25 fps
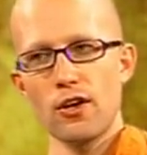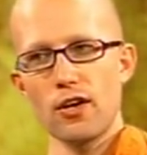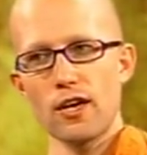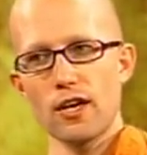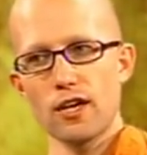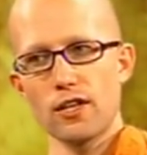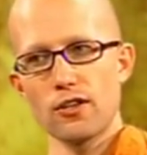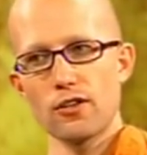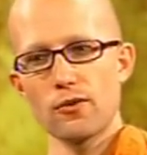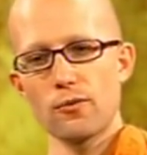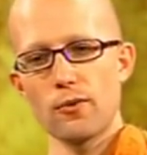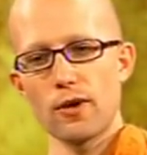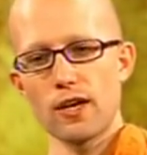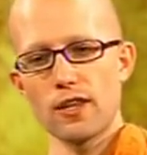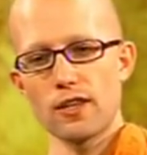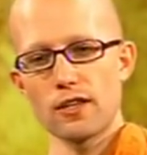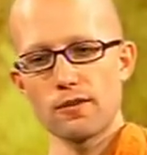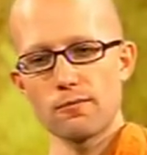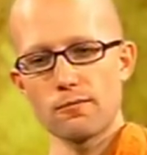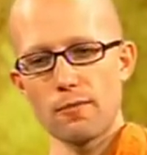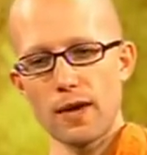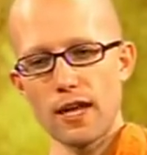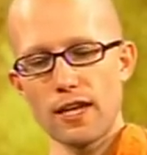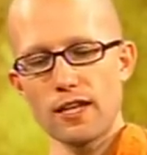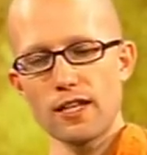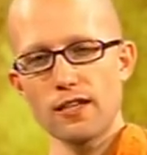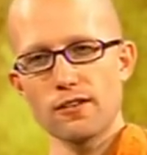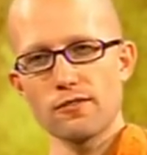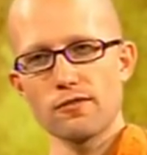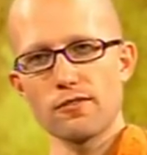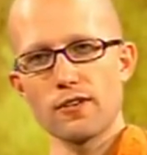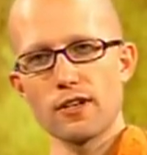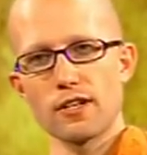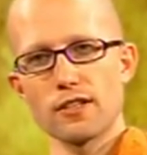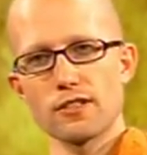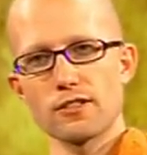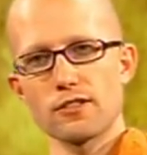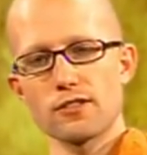in the way that many
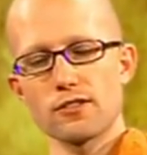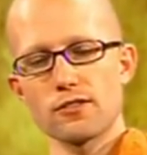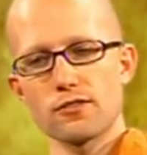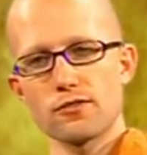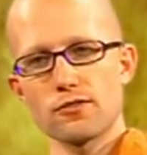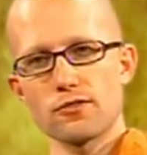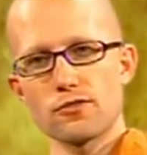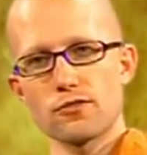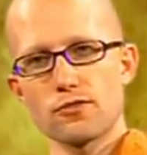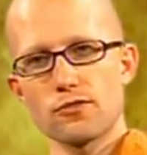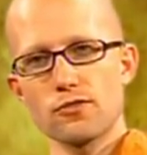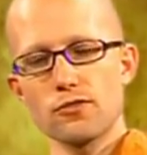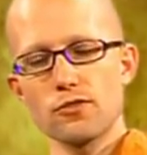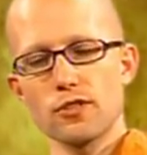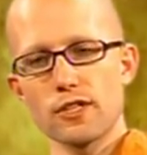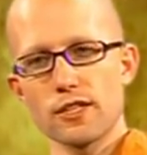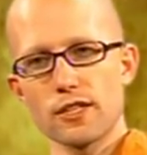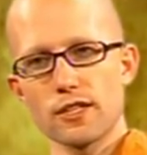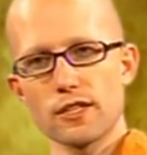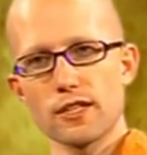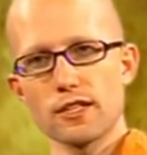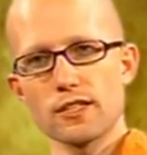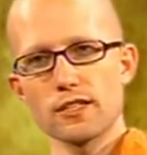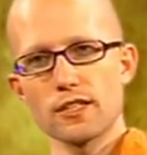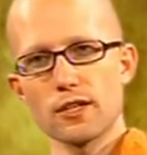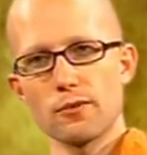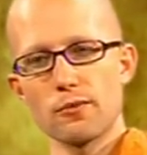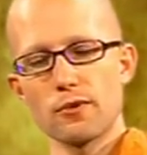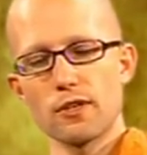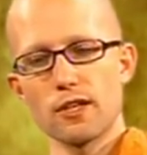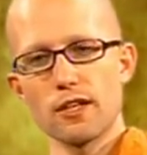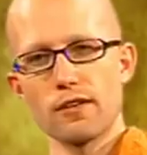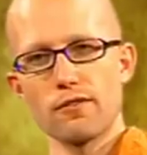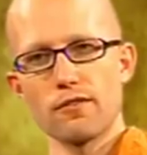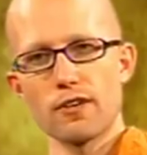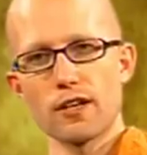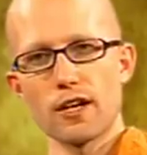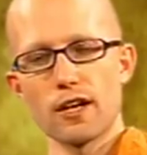of us truly think that
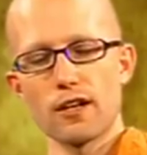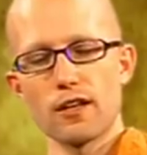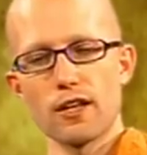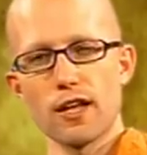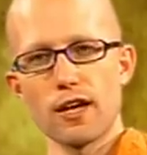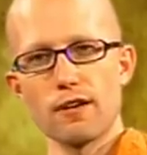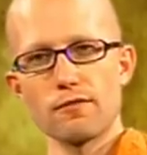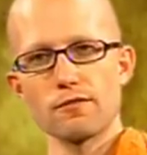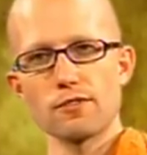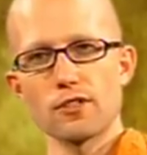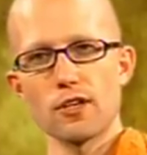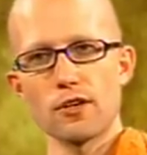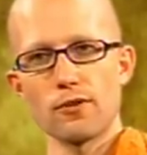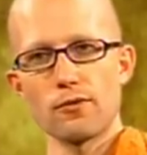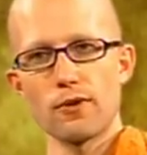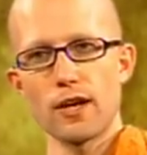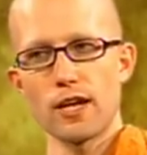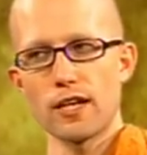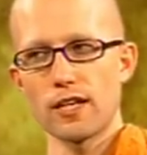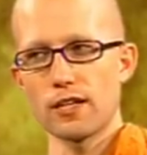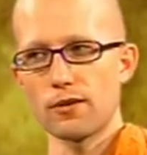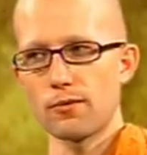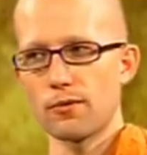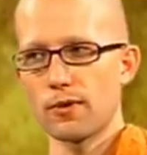we're living our lives already.